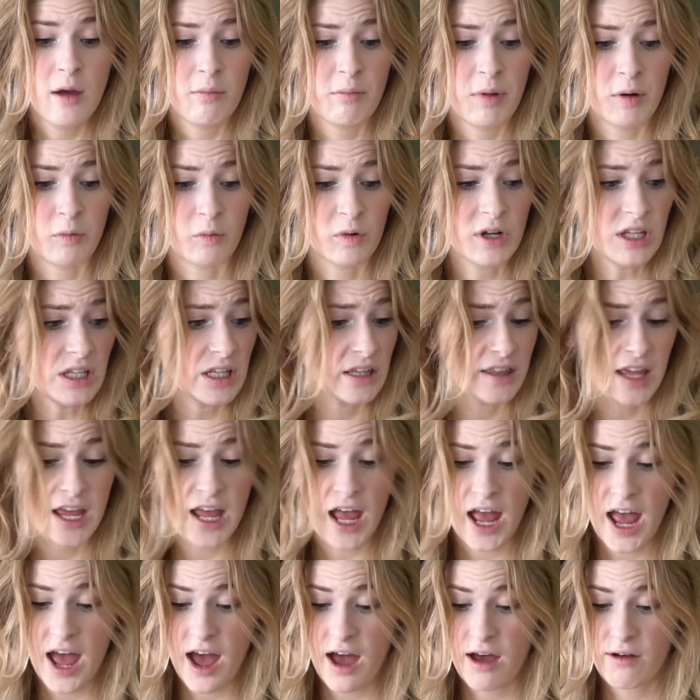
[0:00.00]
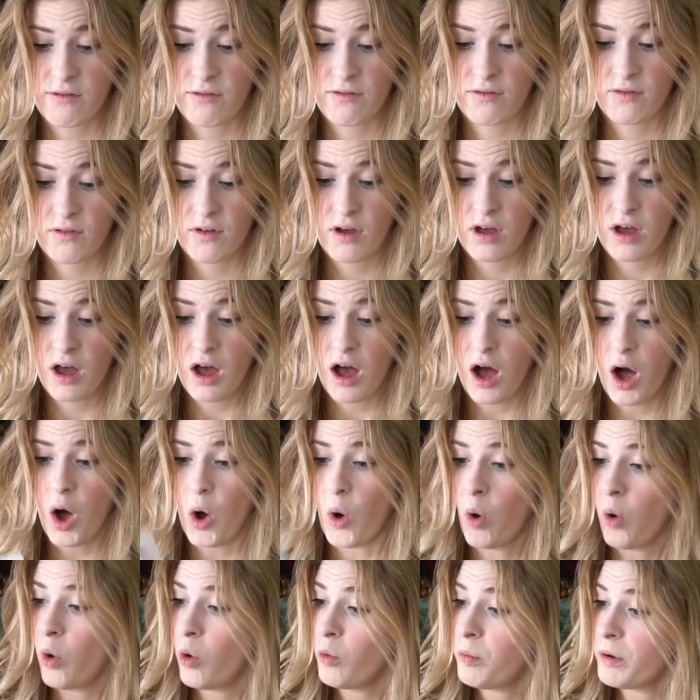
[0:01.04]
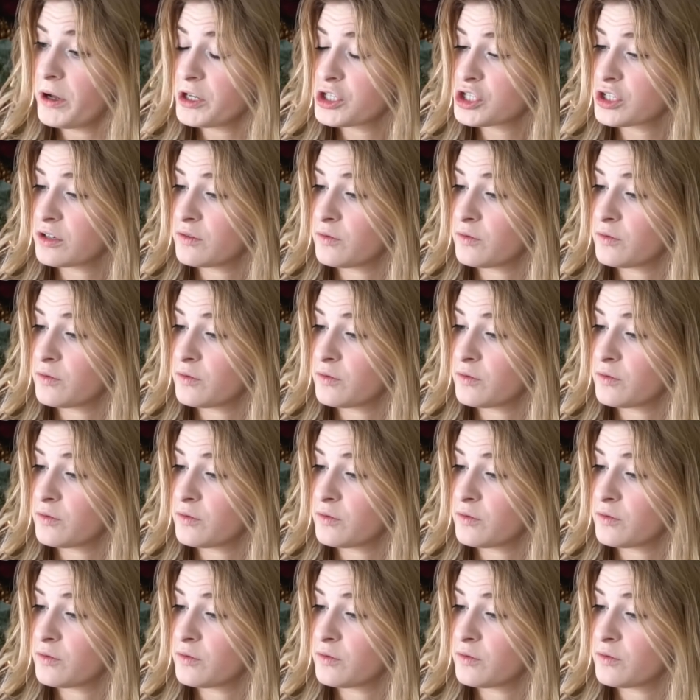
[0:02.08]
But really they have a whole bunch